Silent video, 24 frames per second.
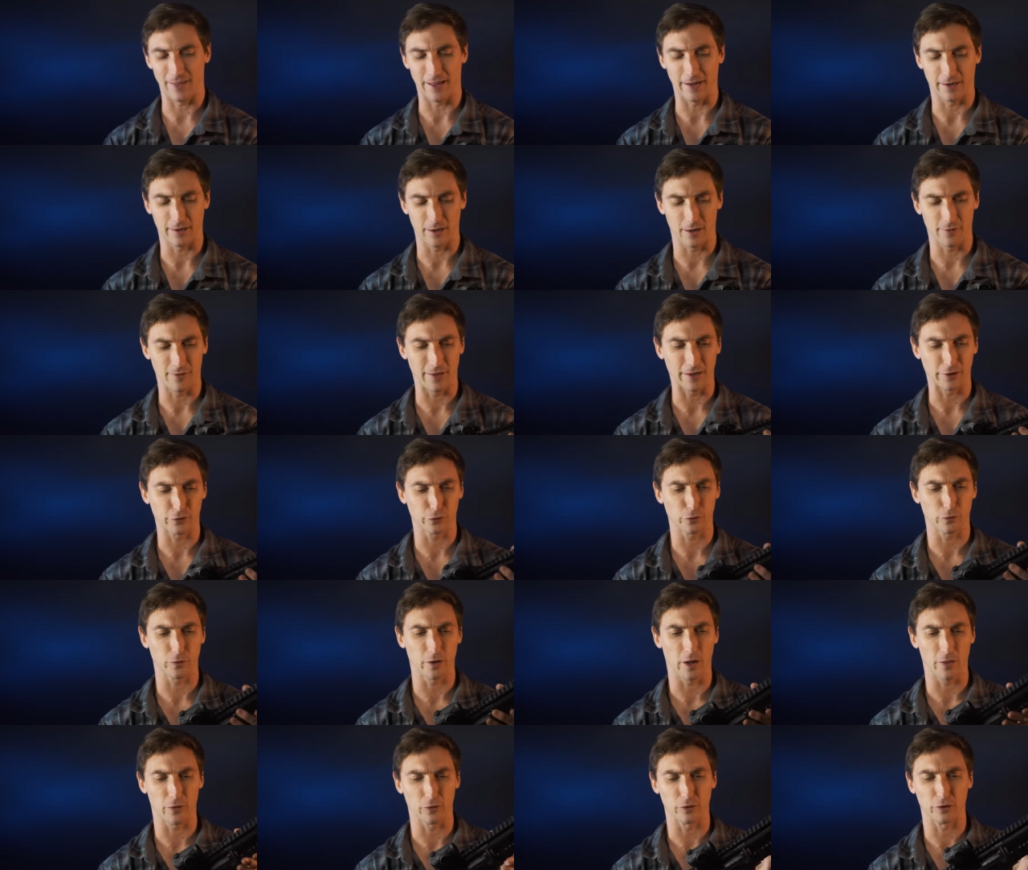like unlike
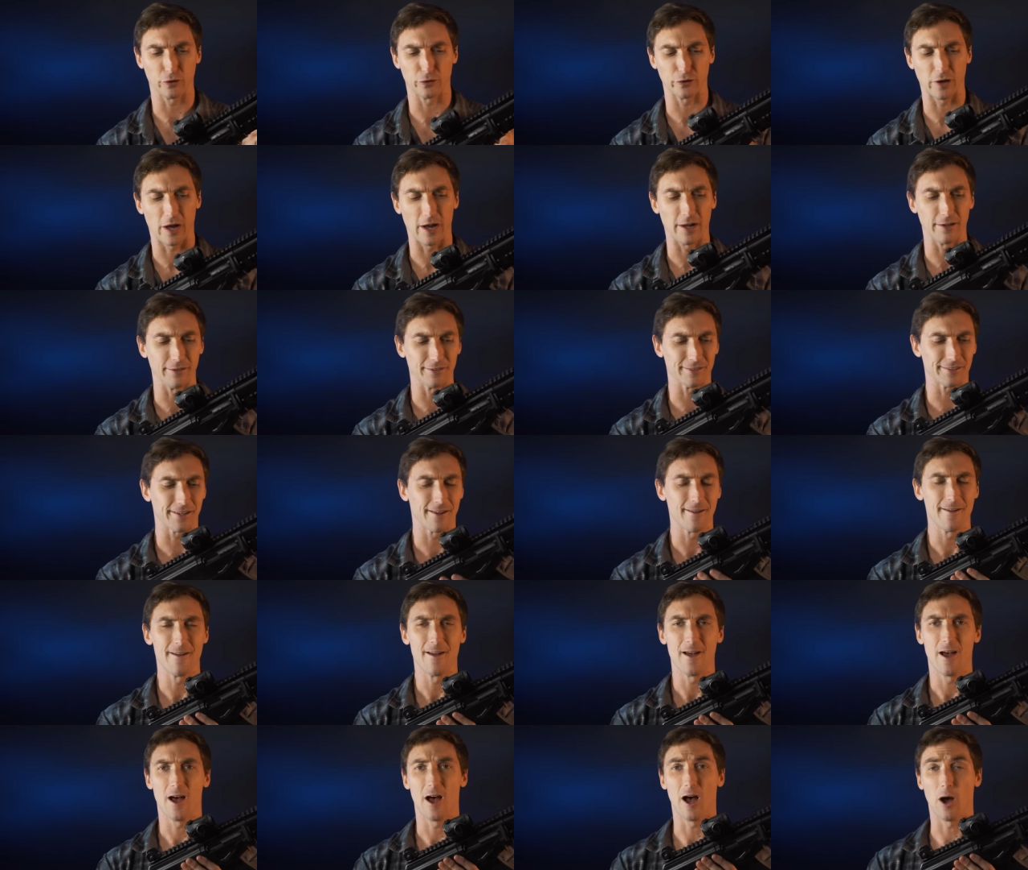certain other designs
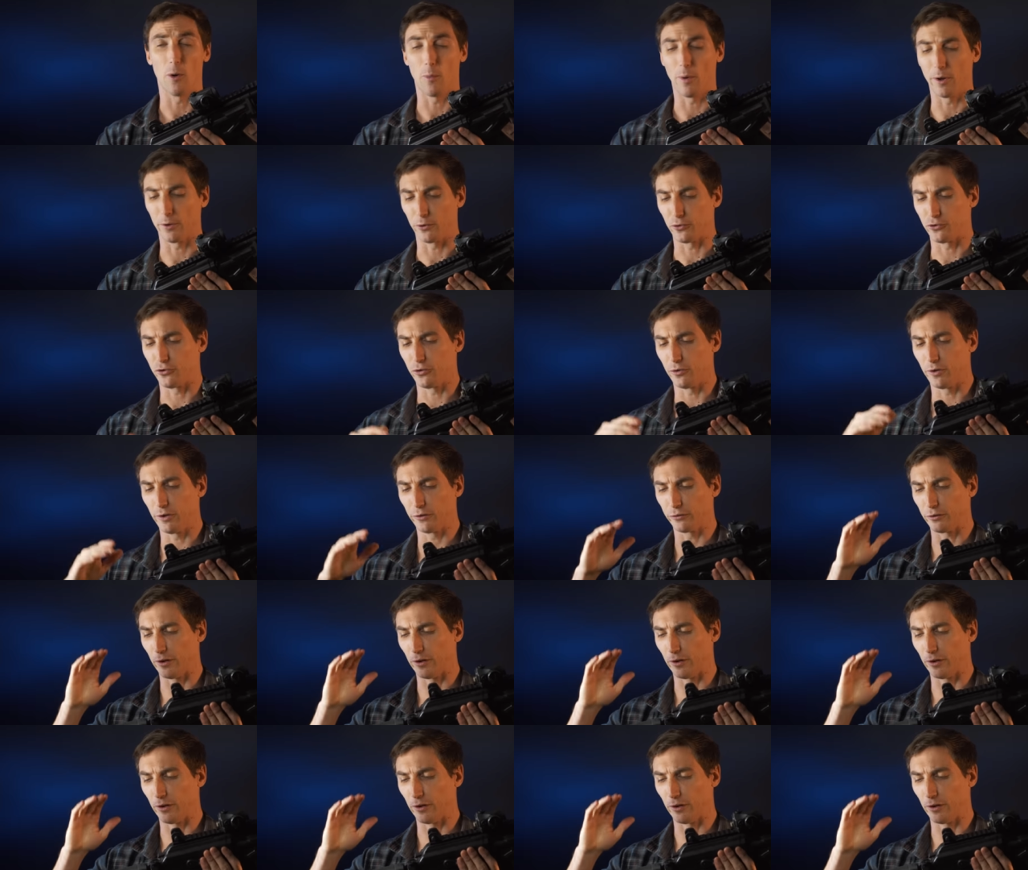while you're shooting.